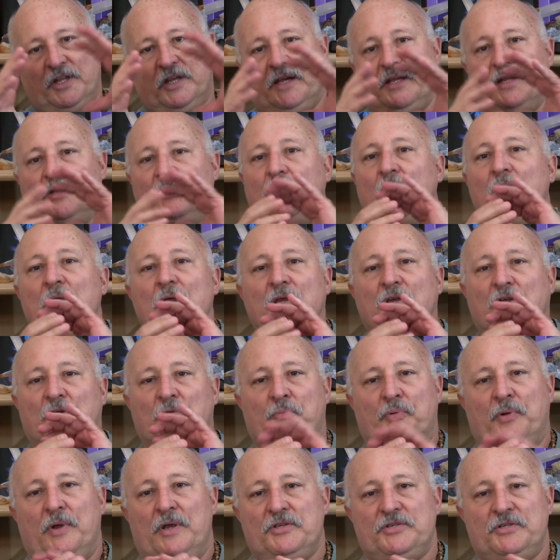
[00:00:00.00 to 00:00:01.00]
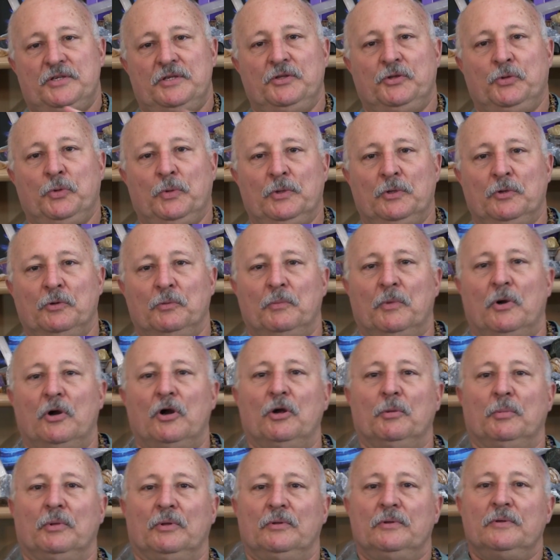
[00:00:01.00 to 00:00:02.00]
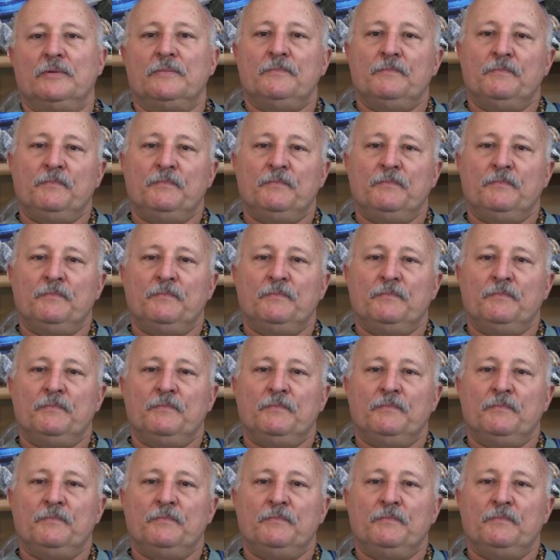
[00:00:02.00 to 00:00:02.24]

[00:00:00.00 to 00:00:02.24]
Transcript: like and compressed it into a little marble.